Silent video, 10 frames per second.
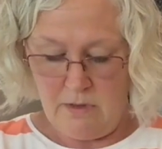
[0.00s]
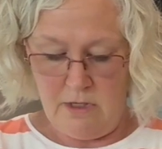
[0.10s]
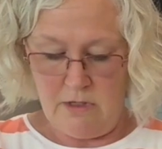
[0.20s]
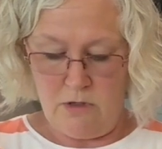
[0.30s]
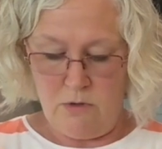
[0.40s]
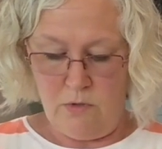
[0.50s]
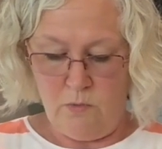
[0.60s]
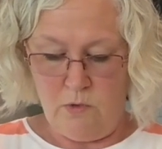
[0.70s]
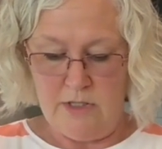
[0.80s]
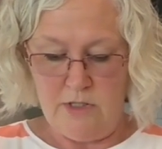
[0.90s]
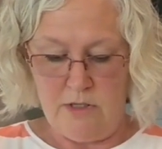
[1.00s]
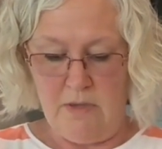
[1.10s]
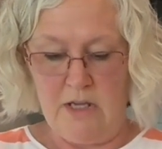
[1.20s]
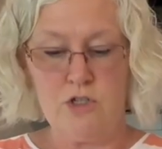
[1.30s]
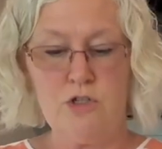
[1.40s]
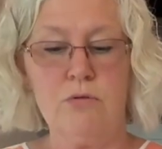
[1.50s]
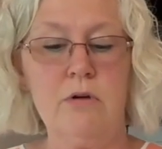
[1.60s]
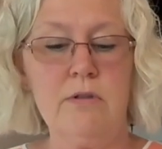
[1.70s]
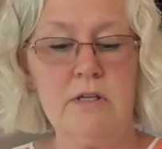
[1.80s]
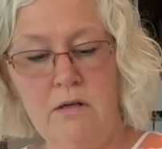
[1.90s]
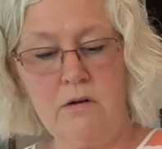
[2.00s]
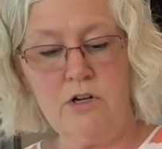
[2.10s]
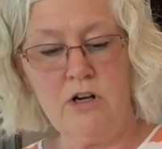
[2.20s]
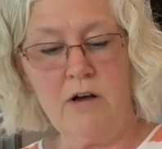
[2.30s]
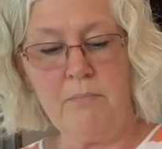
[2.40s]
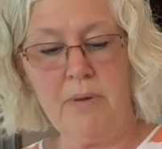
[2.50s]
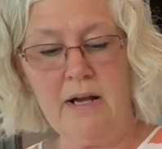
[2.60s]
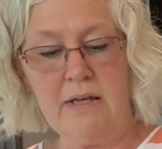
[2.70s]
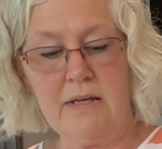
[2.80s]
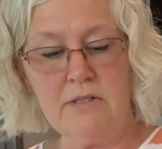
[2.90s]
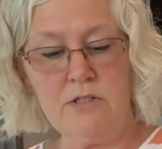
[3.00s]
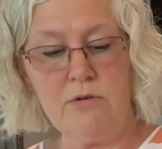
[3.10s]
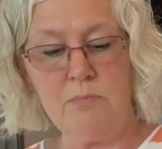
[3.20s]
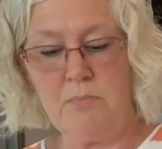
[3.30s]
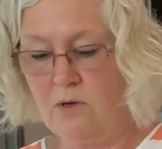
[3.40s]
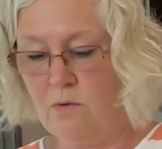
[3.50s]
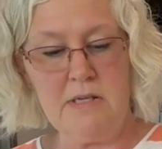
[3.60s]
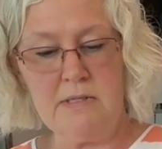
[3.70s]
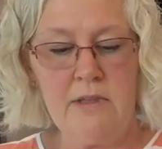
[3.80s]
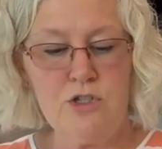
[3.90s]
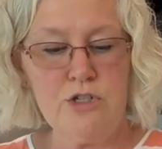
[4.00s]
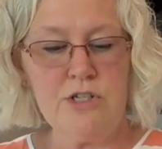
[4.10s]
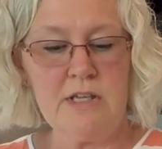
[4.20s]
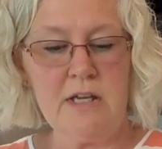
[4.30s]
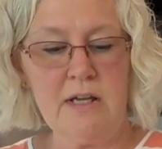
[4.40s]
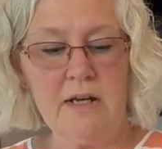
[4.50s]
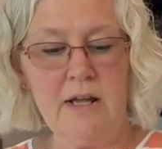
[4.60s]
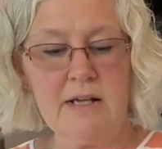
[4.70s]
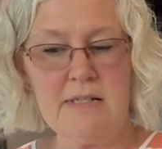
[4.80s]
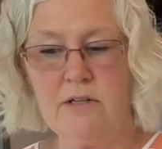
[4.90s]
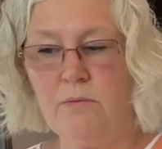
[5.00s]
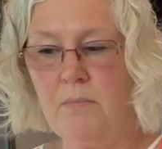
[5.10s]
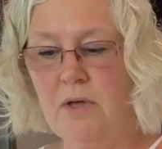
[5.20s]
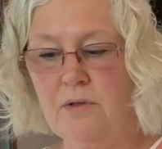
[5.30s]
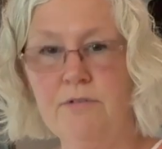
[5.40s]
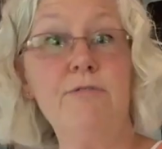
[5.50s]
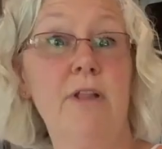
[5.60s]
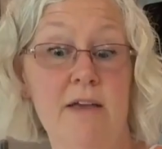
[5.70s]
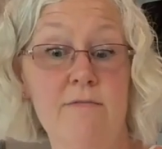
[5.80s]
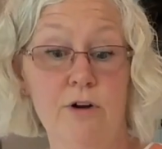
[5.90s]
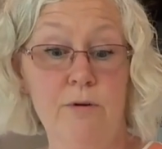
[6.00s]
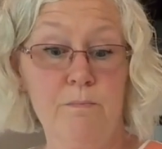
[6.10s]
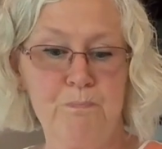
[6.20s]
then you would want to make sure that, you know, you're not biting into a big piece and that you're just getting a nice little meld of flavor.